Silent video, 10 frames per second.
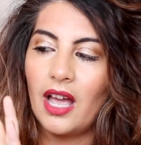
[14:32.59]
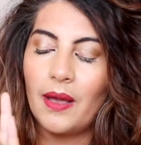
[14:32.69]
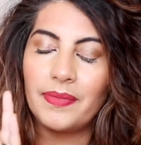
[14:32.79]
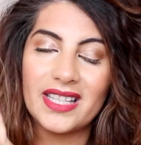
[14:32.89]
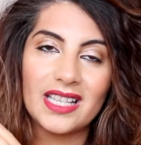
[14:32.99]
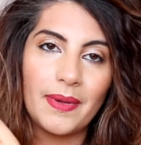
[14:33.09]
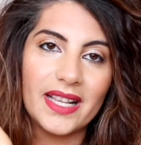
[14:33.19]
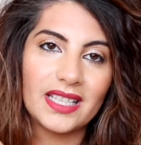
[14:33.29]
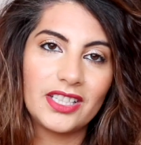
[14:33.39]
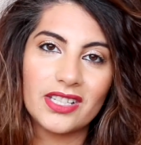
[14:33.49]
Um, this is
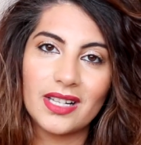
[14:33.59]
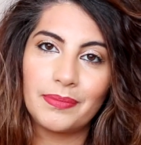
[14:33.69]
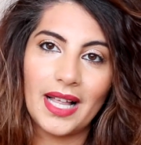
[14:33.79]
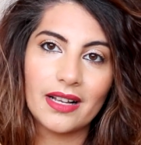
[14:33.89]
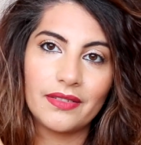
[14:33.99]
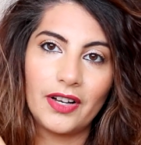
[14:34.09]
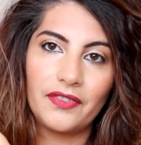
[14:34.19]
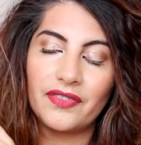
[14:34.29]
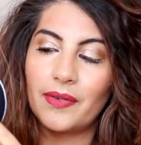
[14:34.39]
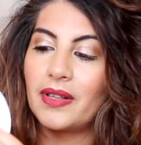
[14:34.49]
basically just a black
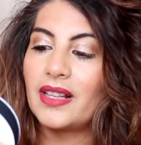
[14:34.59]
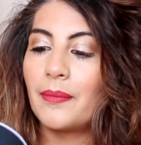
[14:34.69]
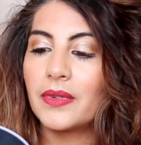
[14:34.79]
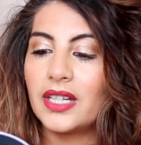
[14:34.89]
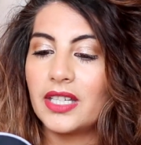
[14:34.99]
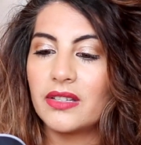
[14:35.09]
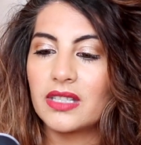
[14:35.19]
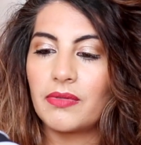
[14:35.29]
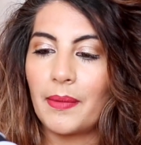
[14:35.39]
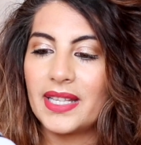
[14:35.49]
velvet ribbon that I'm going to use
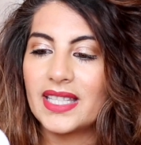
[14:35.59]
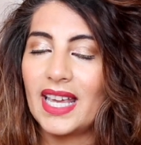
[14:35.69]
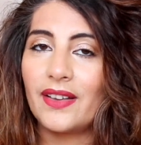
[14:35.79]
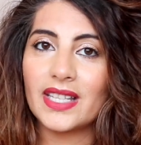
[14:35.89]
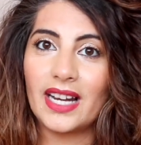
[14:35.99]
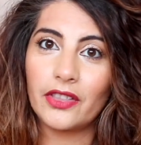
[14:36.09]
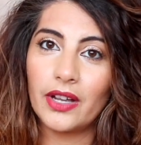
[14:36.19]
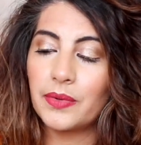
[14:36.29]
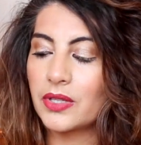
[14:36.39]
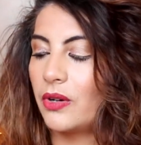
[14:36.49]
to wrap his gifts, and I
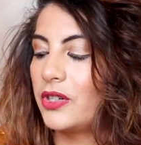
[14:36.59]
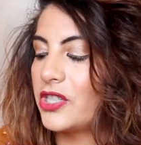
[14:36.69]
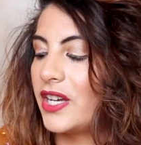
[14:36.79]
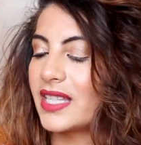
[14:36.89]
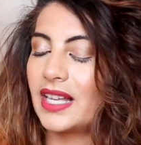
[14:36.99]
thought it was gorgeous.